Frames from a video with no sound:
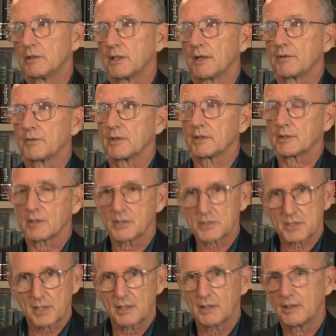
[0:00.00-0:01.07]
And I think they
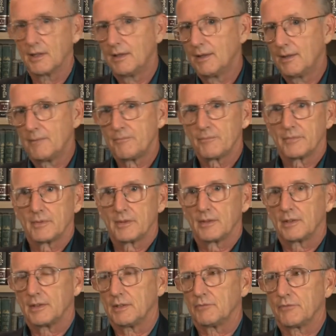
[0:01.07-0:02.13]
say,
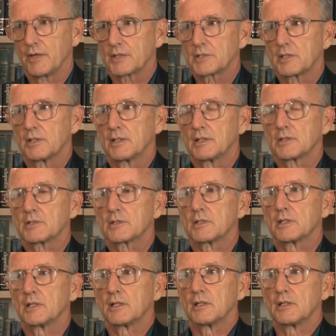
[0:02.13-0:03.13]
invest in this.